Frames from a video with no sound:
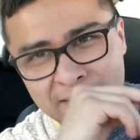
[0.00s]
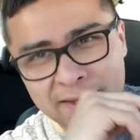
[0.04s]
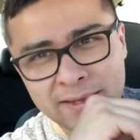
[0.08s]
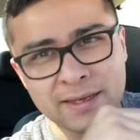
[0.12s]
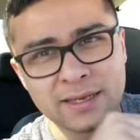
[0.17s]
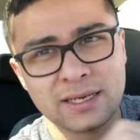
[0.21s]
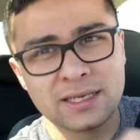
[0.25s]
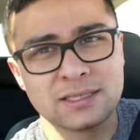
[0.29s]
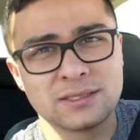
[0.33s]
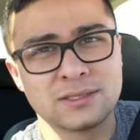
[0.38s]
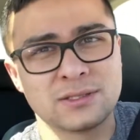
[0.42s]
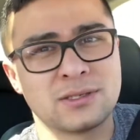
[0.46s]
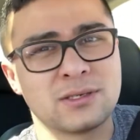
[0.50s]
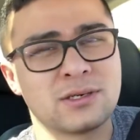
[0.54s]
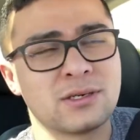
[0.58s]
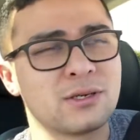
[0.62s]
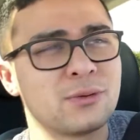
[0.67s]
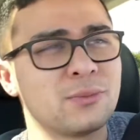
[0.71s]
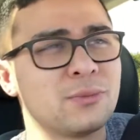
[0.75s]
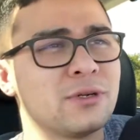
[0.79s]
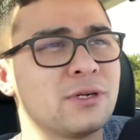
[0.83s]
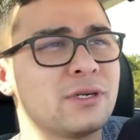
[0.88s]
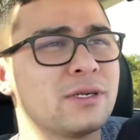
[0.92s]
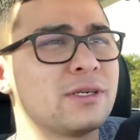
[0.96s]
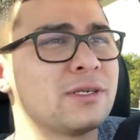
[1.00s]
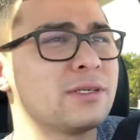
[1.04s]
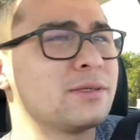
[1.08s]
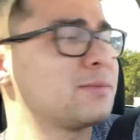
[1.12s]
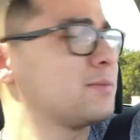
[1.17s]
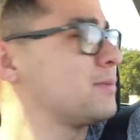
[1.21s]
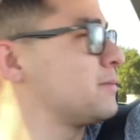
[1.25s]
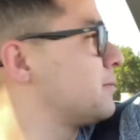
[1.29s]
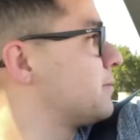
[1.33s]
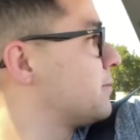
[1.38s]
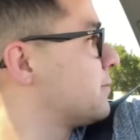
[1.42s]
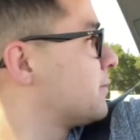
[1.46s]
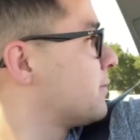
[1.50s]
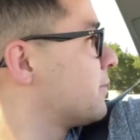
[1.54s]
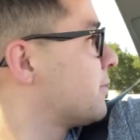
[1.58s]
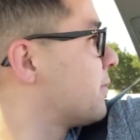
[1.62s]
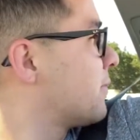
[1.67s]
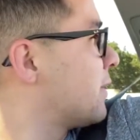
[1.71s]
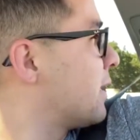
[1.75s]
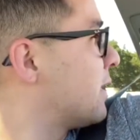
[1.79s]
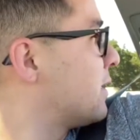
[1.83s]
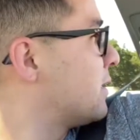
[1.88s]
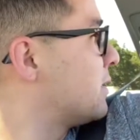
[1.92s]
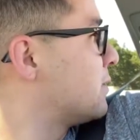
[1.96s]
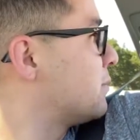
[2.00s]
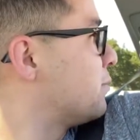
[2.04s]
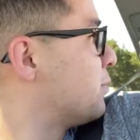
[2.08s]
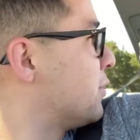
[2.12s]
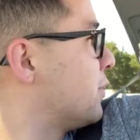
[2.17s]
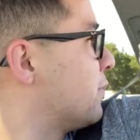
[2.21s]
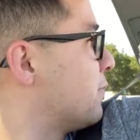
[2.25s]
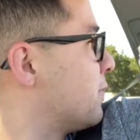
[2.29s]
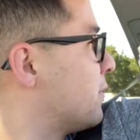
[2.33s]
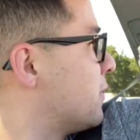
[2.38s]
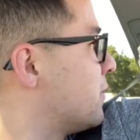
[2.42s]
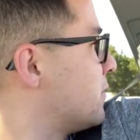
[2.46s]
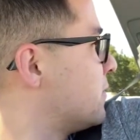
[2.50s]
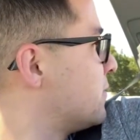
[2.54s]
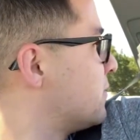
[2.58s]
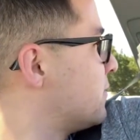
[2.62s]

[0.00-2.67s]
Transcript: as a car community, at least Beaufort.